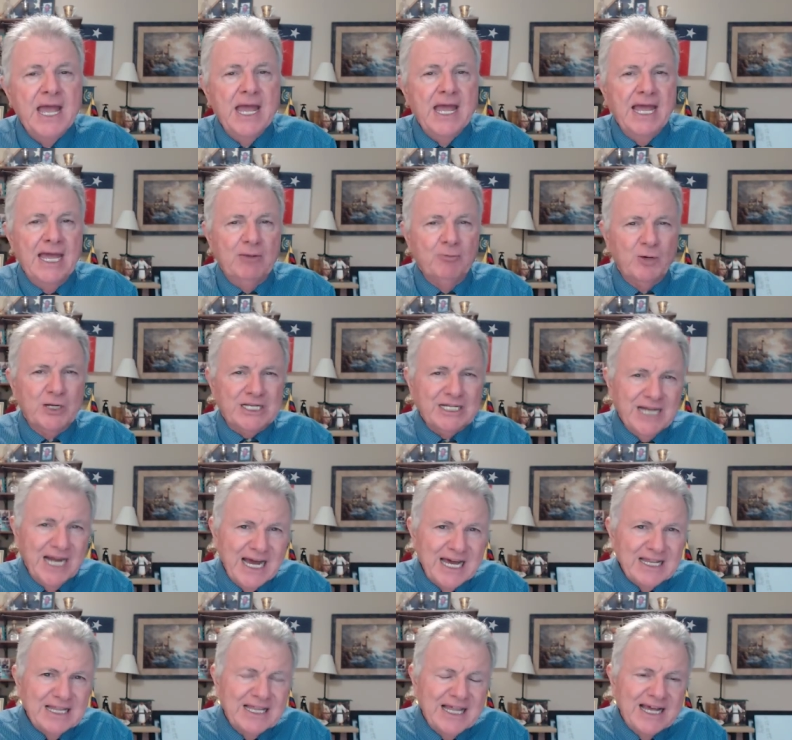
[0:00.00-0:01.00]
And what
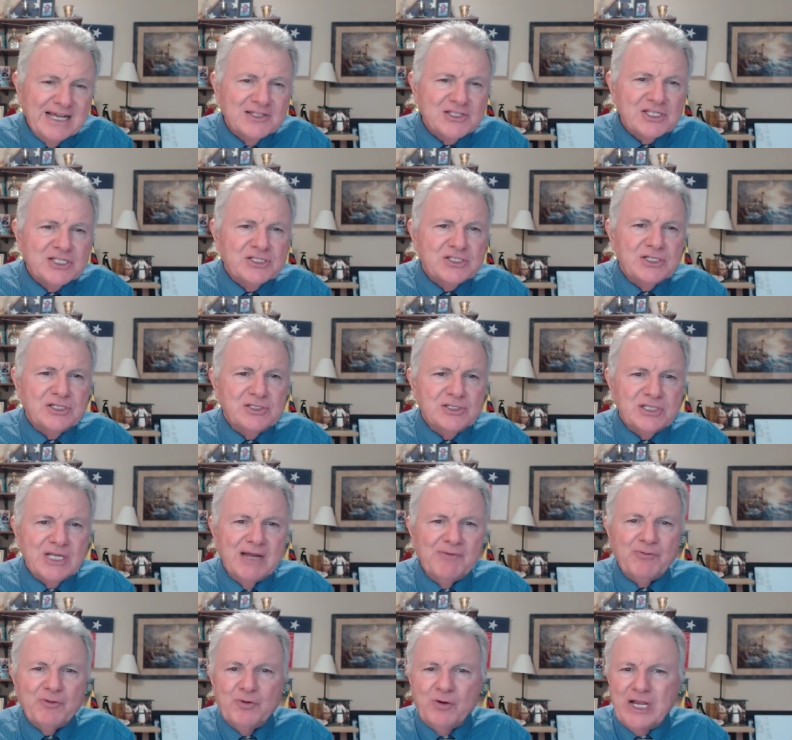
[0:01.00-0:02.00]
God allows us to
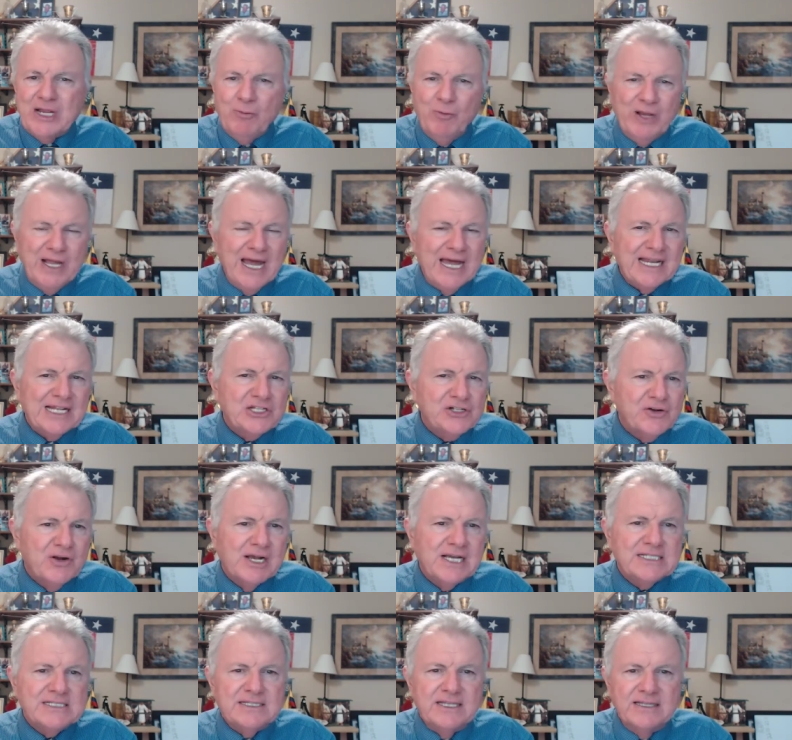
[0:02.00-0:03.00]
suffer, we got to
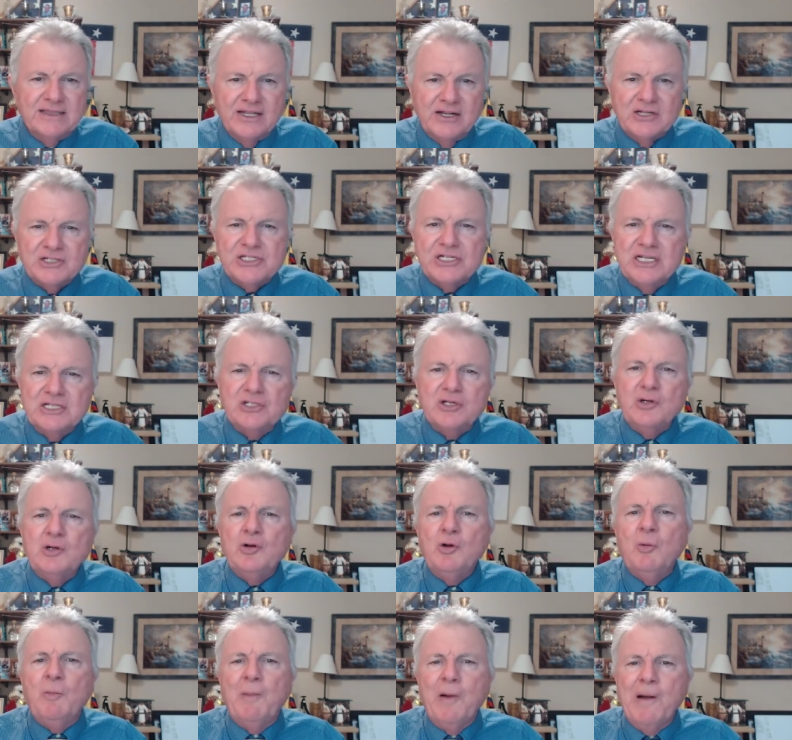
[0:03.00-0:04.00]
trust that there's an
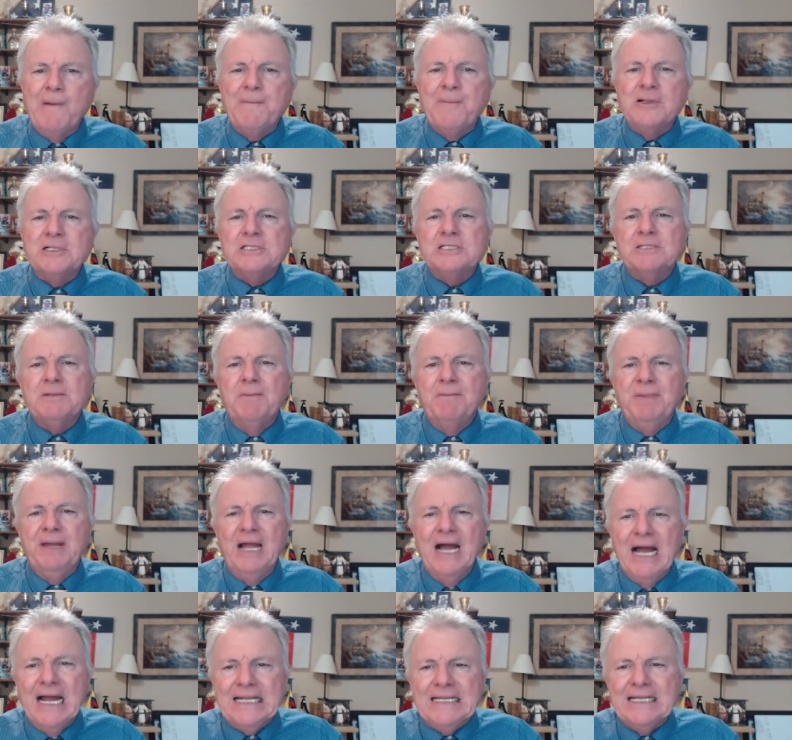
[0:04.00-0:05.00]
eternal purpose
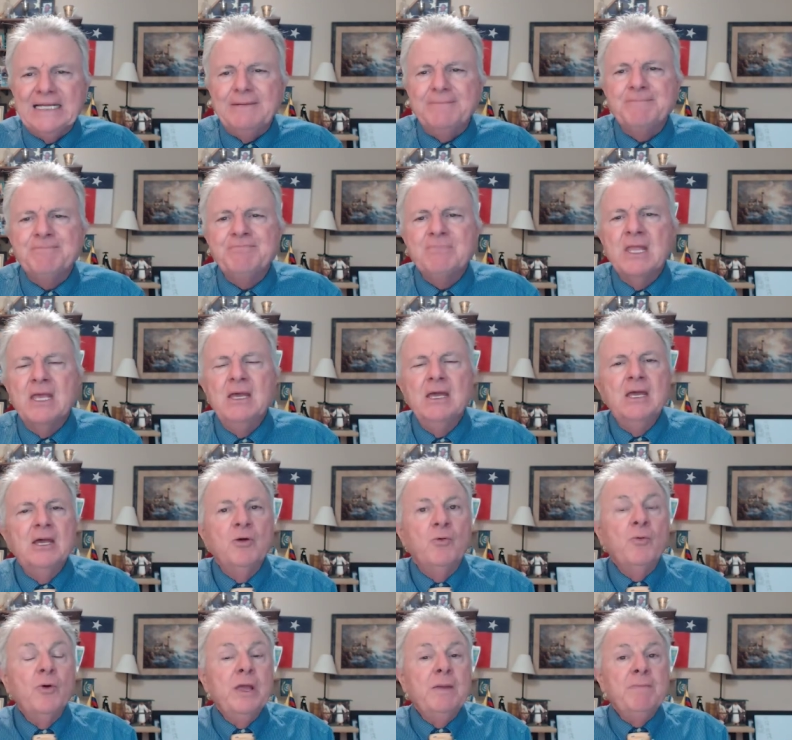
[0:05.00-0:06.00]
behind it
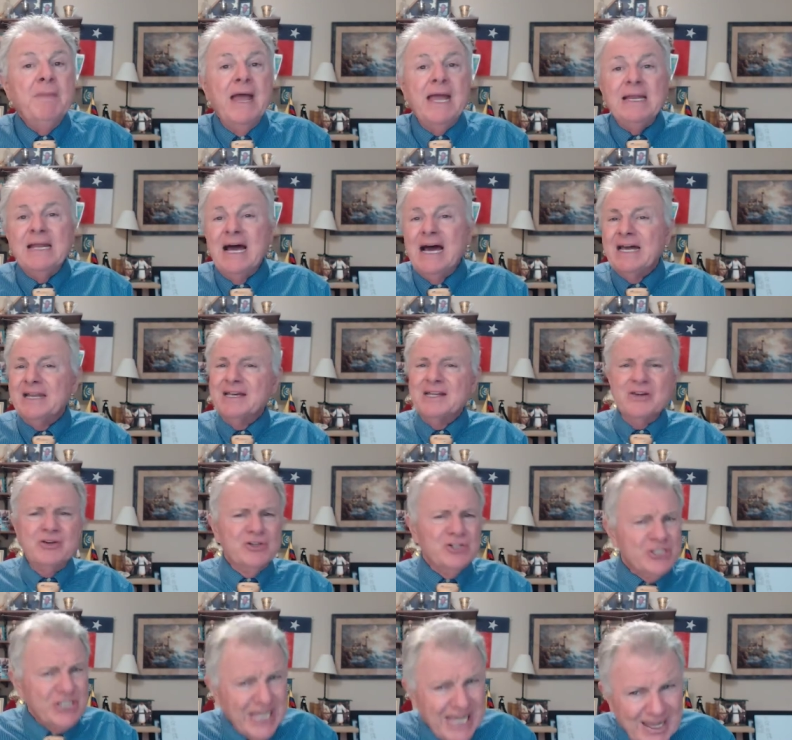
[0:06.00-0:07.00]
we may not
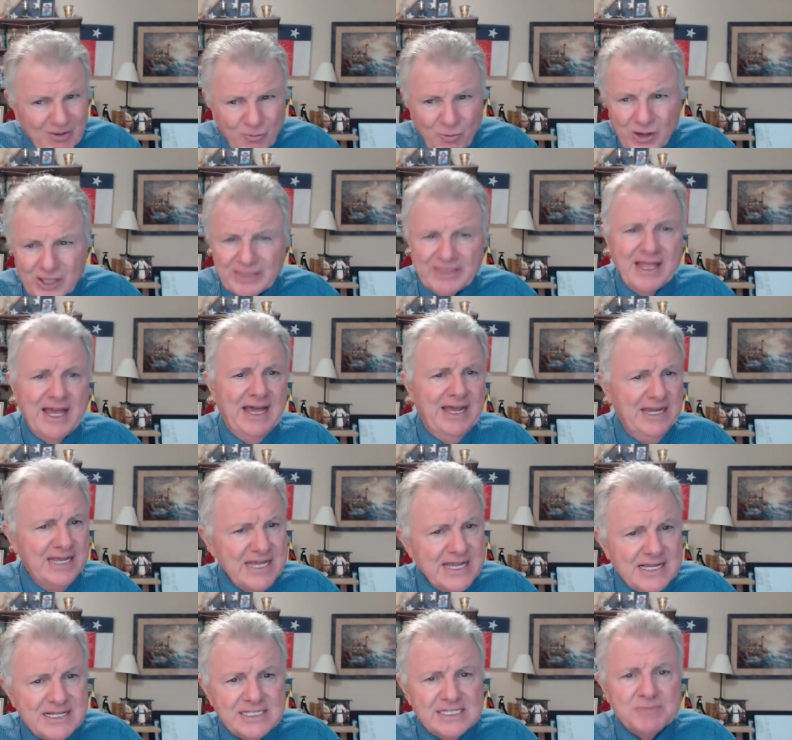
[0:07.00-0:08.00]
understand what that
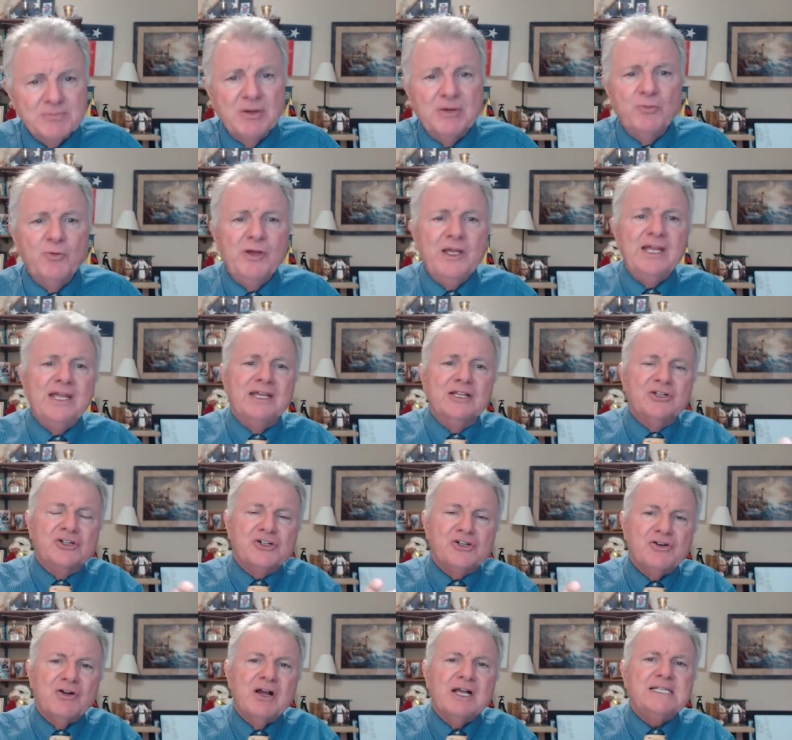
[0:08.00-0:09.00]
is, but we can
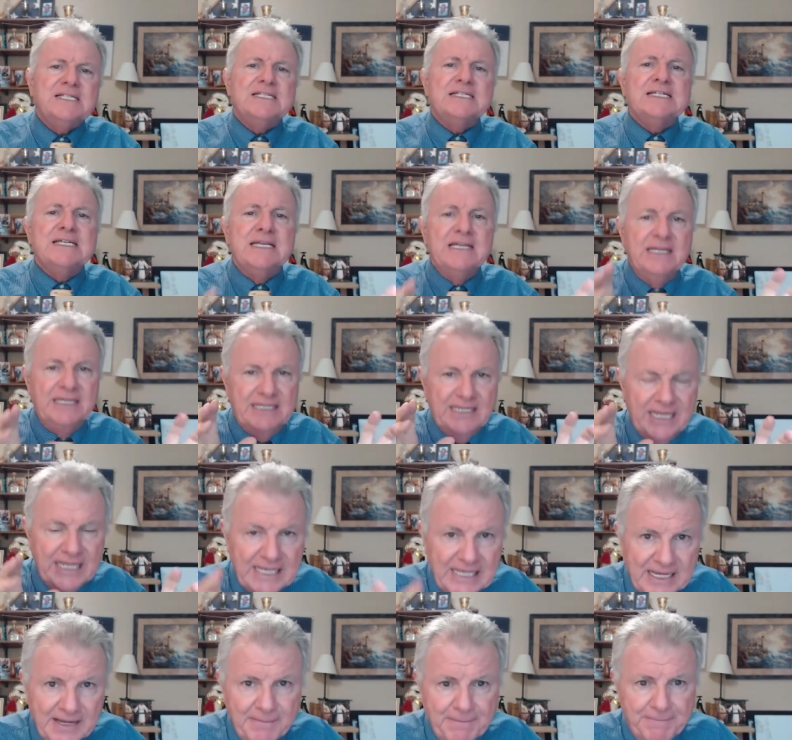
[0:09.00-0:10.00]
trust in
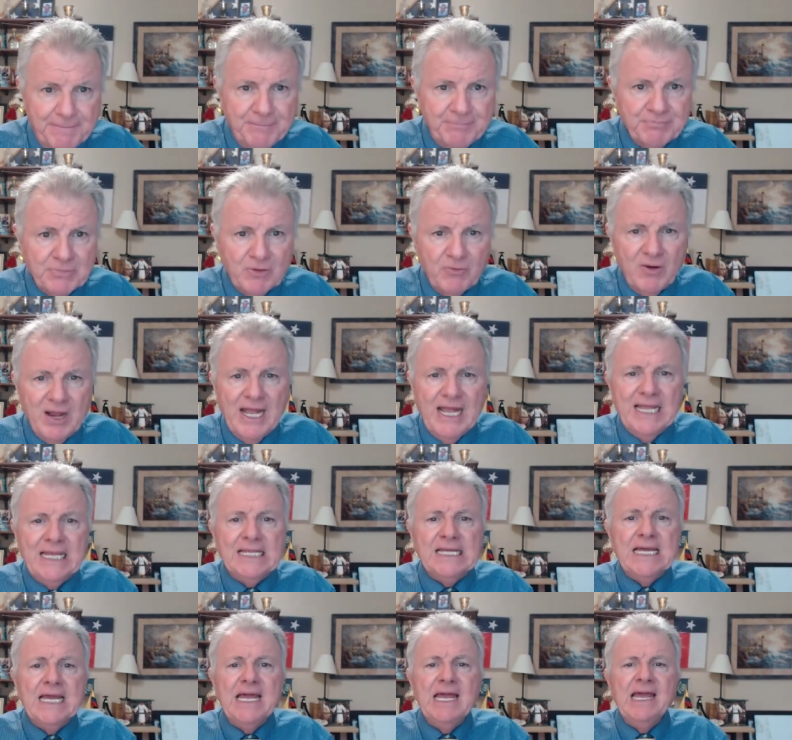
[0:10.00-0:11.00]
Him, right?